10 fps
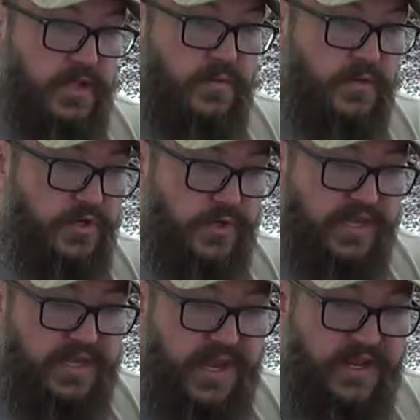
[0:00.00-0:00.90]
we're doing a
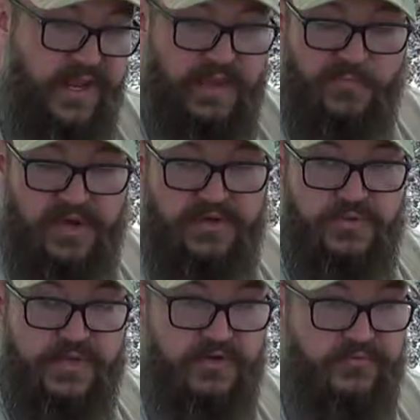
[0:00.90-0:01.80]
day camp. We're not
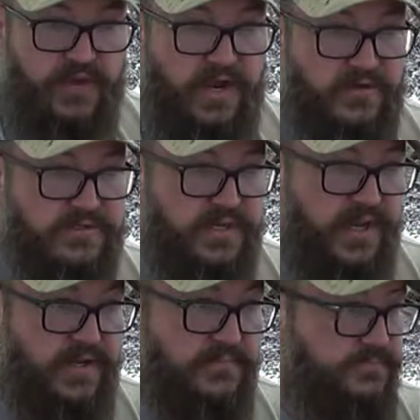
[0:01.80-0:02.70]
doing an overnighter tonight,